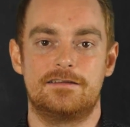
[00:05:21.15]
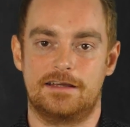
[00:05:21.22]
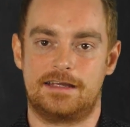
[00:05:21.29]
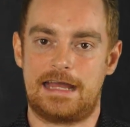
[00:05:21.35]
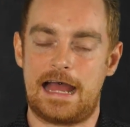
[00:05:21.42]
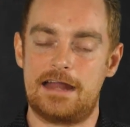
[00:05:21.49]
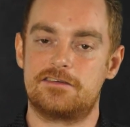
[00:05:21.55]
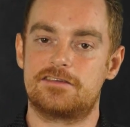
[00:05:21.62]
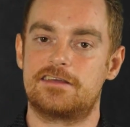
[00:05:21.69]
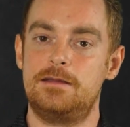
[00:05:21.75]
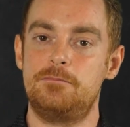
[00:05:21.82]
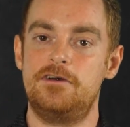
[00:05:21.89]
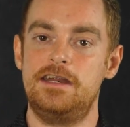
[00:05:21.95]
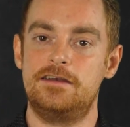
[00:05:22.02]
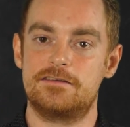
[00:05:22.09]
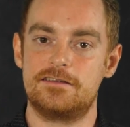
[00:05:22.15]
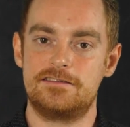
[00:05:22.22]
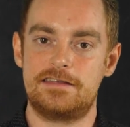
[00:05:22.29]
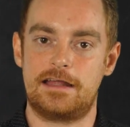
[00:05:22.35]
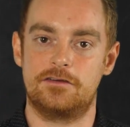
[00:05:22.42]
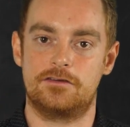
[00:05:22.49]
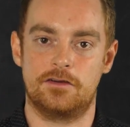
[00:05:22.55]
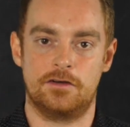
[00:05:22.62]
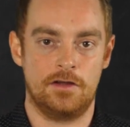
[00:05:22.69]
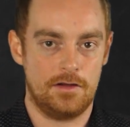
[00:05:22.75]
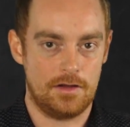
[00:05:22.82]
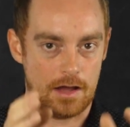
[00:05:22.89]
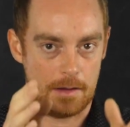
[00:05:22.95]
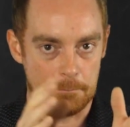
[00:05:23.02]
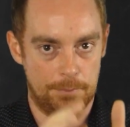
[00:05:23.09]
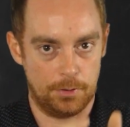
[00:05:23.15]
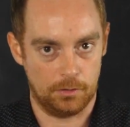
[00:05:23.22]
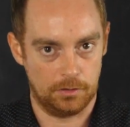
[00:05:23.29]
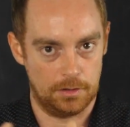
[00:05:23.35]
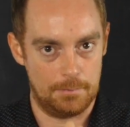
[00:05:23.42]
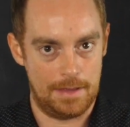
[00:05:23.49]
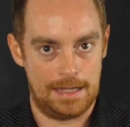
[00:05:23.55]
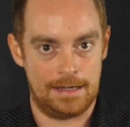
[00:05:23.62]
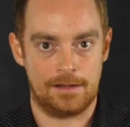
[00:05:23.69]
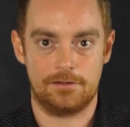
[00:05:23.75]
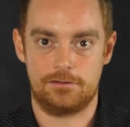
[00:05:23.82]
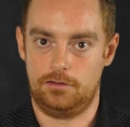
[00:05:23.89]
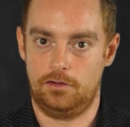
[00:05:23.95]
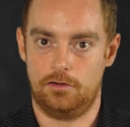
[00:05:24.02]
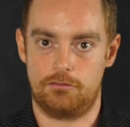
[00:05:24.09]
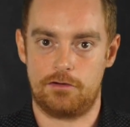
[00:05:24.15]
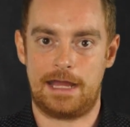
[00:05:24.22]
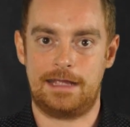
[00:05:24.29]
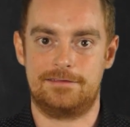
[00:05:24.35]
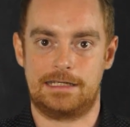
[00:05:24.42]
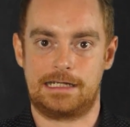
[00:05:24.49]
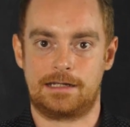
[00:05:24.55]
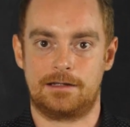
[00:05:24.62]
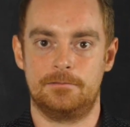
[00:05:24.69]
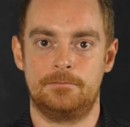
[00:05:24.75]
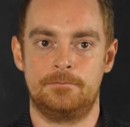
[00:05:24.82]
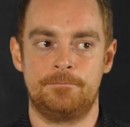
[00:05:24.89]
to catch skim readers' attention and pull them in to your writing.